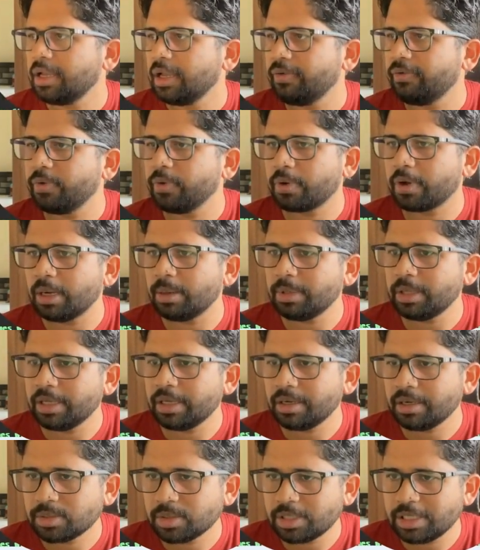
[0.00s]
if you come
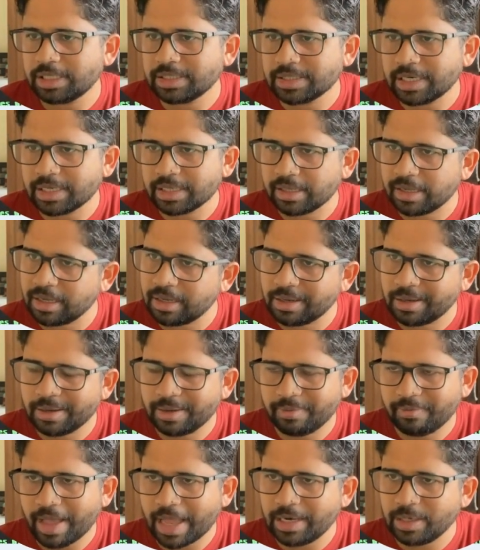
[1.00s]
here, these are the
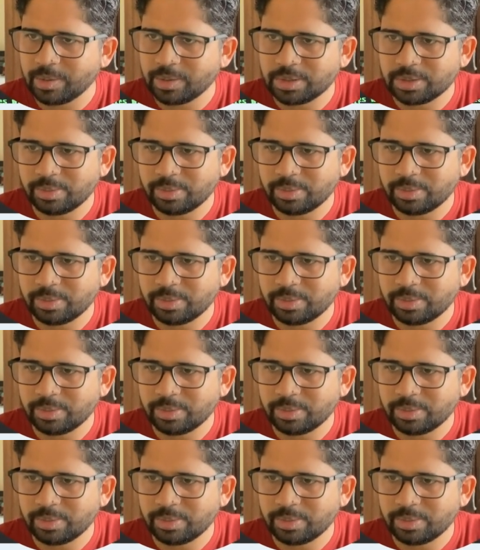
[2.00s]
values